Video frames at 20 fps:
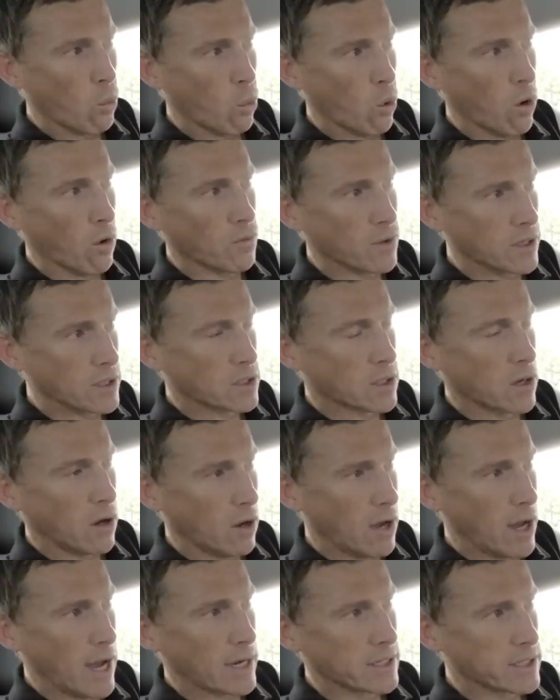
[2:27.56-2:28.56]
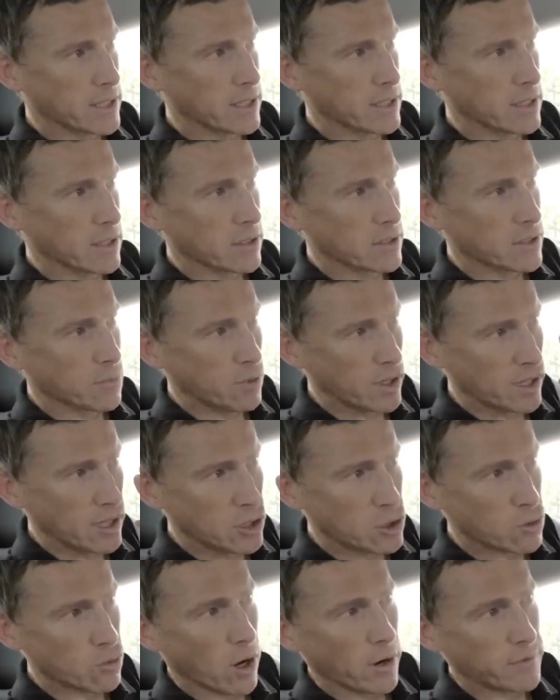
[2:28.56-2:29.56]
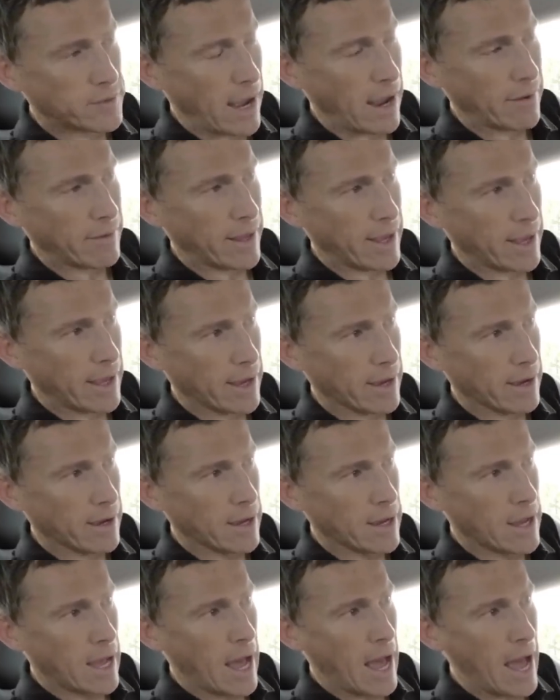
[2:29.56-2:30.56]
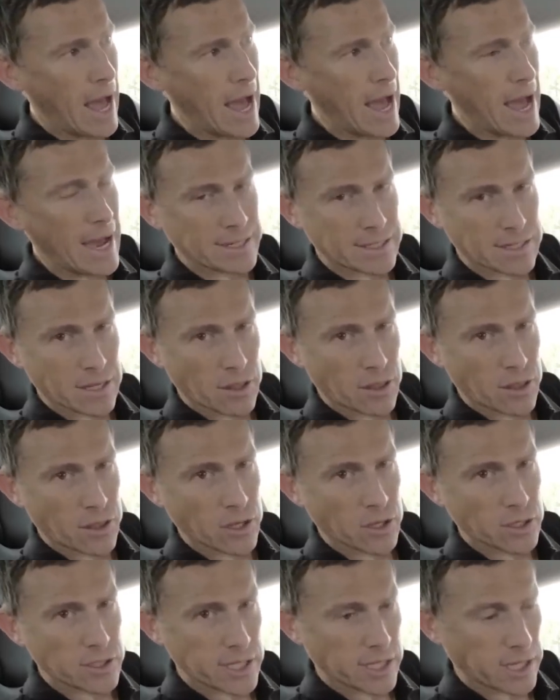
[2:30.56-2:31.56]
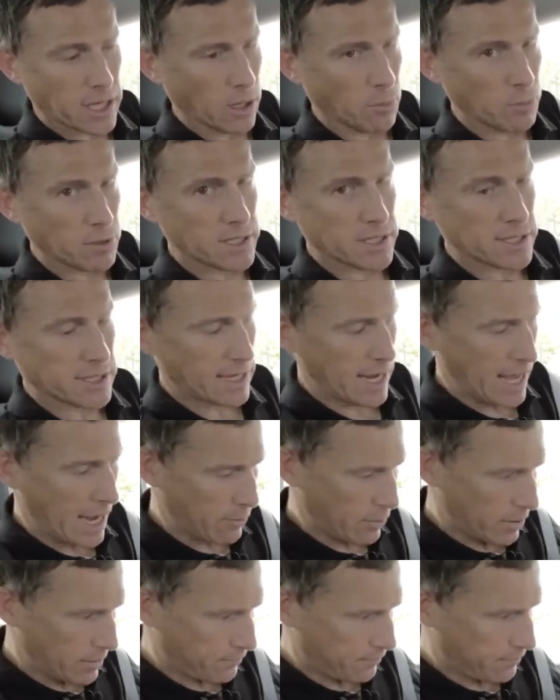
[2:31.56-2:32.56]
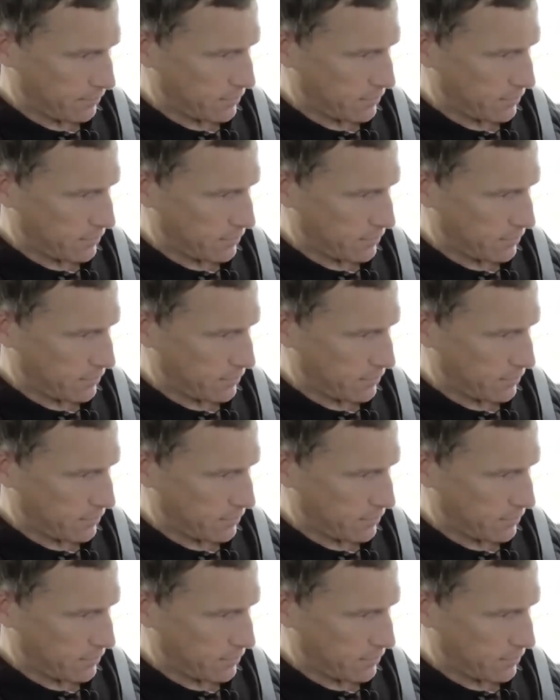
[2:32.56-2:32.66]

what this car actually does, and we're going to drive down here at 30 kilometers an hour.